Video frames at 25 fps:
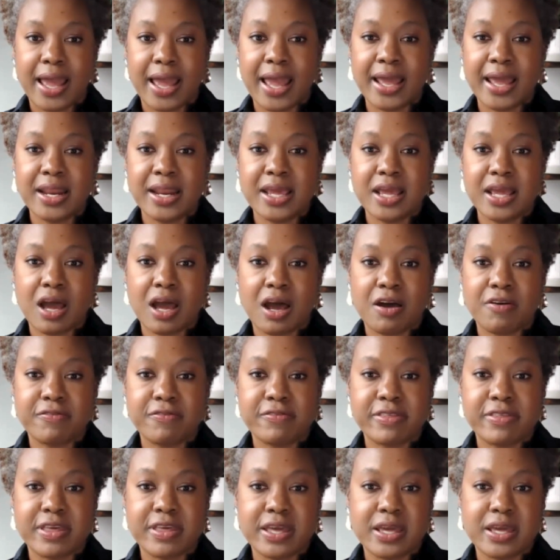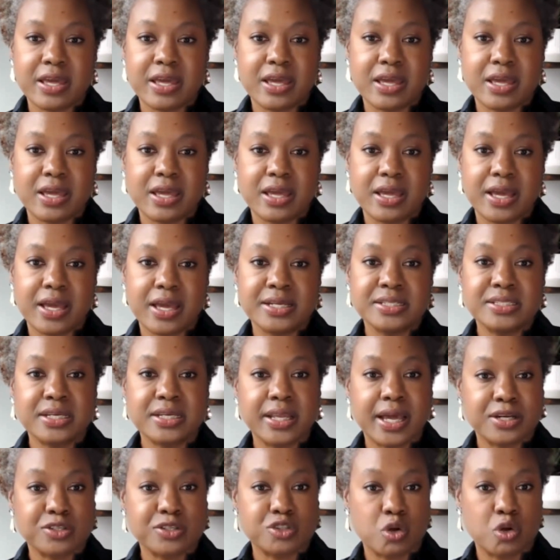any of the
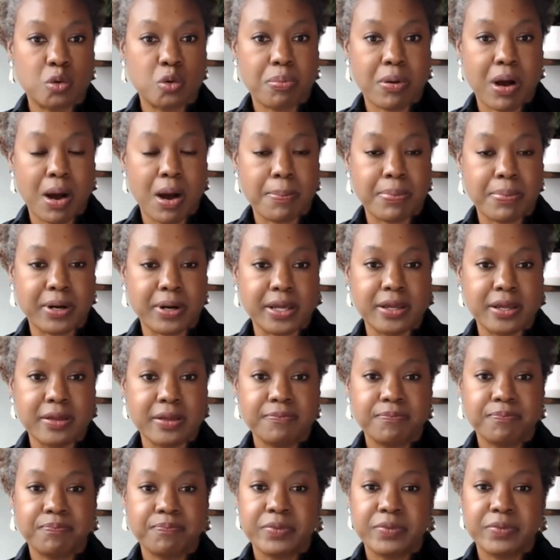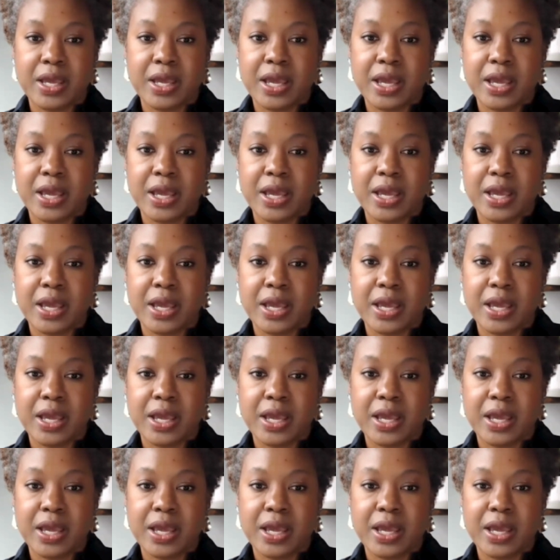intellectual property